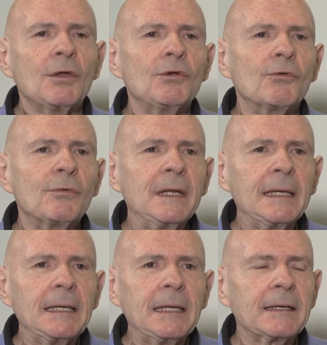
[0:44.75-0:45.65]
you
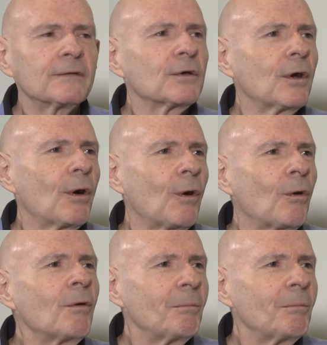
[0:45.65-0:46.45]
really needed to go